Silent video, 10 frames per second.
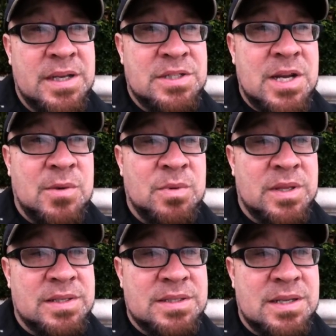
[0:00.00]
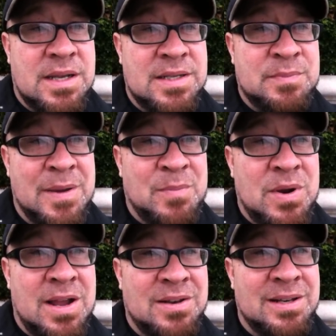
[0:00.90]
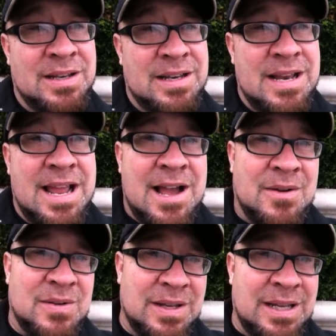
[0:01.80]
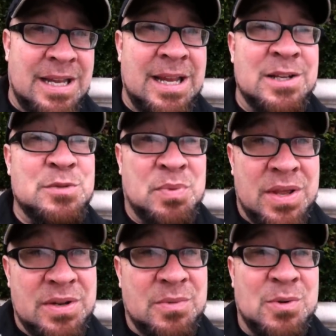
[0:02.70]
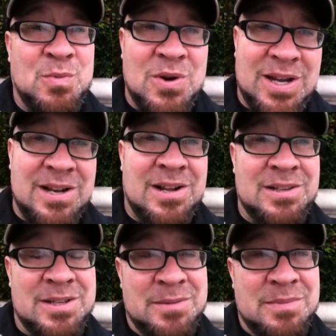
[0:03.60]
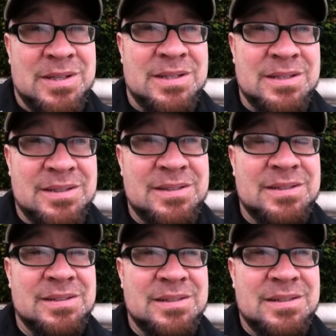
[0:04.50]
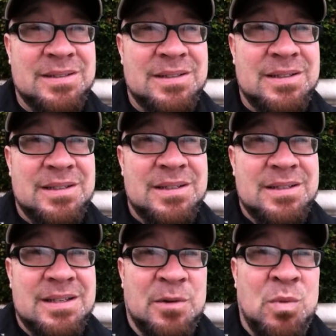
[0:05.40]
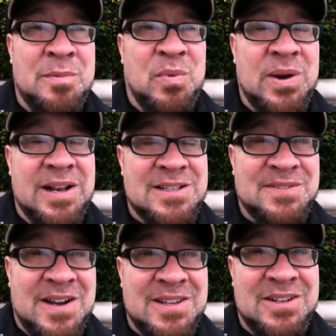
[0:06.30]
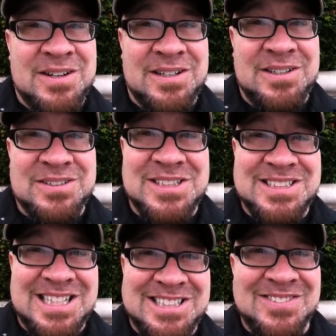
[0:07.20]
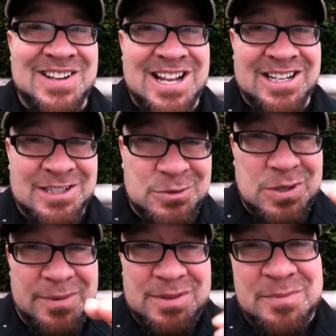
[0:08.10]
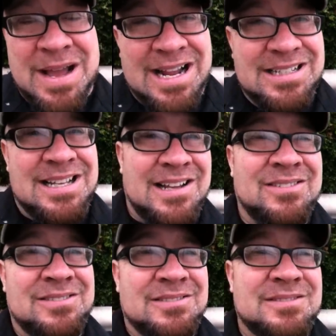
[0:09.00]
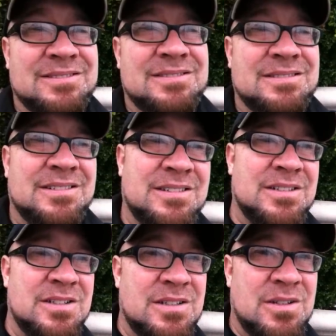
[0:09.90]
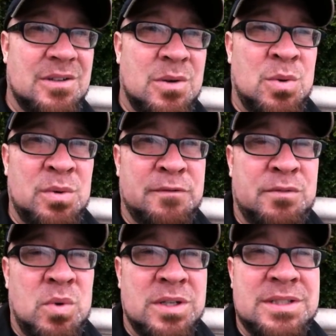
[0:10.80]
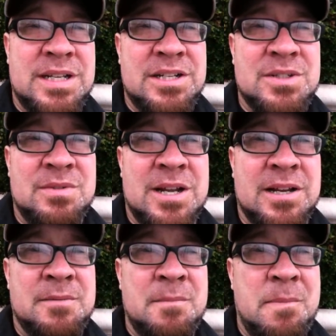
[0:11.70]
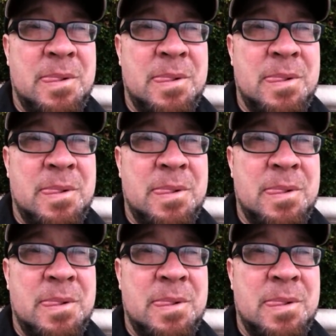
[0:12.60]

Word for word: He shared with us uh, his paper out and how he, he and his brother were working on them and at one point his father had used the station wagon and dropped the back down. Old Ford station wagon.